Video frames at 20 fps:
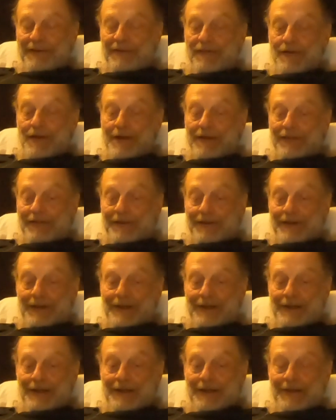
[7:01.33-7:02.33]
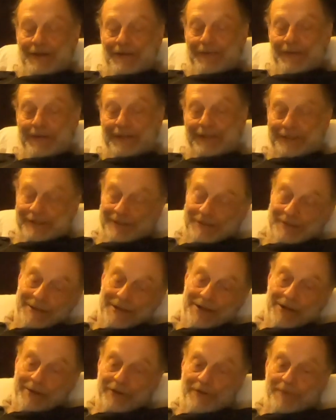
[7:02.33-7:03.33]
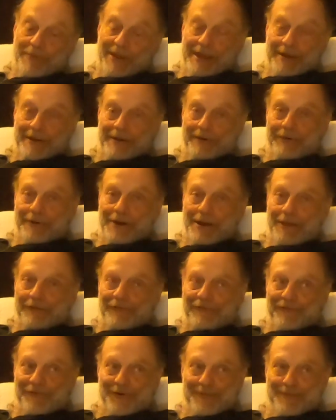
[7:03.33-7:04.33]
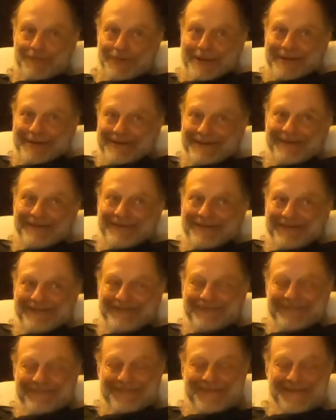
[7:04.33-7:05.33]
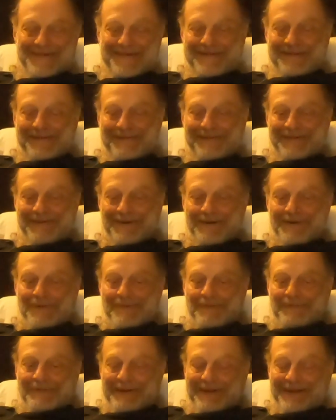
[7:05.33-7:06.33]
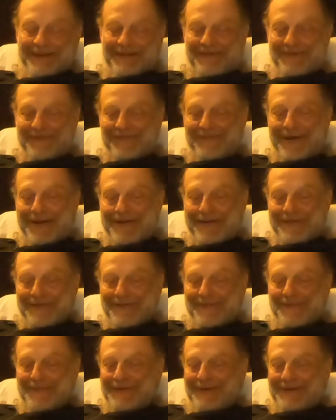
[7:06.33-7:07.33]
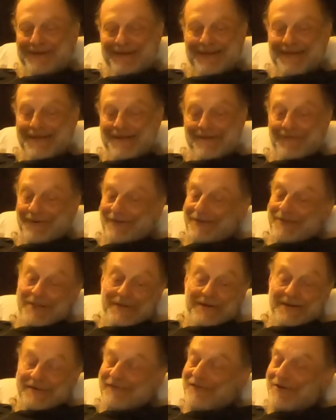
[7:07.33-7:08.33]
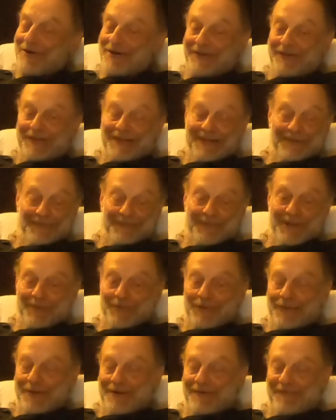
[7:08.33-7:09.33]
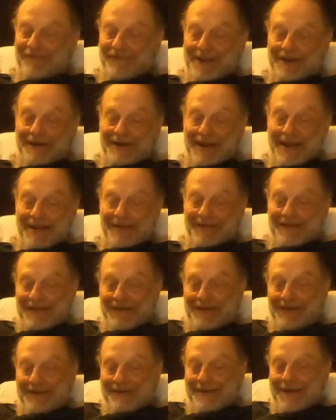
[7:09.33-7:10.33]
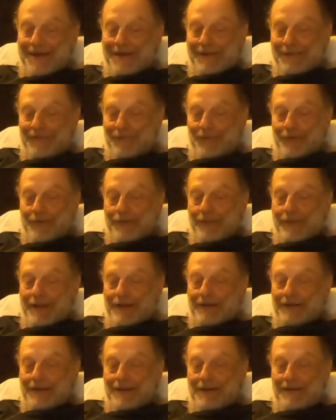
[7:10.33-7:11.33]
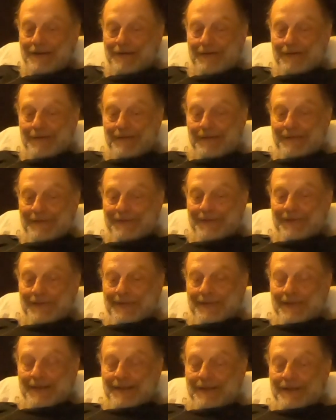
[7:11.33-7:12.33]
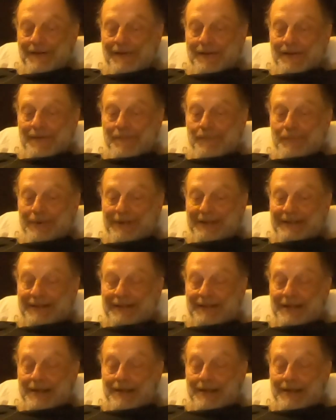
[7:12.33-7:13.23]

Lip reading: exhausted, which, you pay $100 for a bed. You hope you get some rest, but it wasn't their fault. The people there are fantastic and really liked it. But